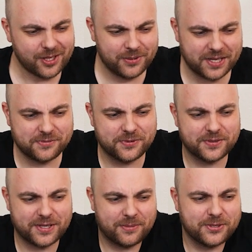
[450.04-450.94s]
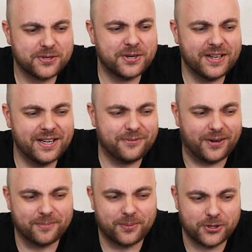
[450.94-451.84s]
And that was a really
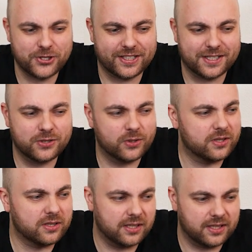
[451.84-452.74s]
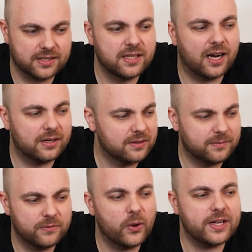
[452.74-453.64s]
fun project that took
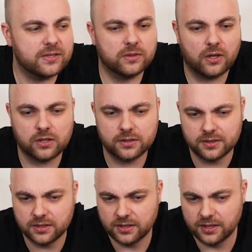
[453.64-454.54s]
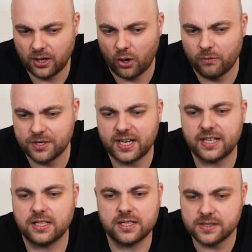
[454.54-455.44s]
way too long, over
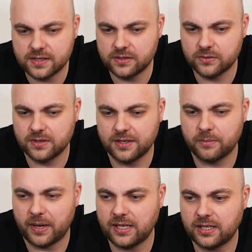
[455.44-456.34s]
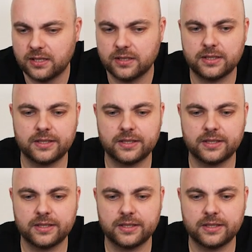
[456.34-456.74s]
10 years in the making.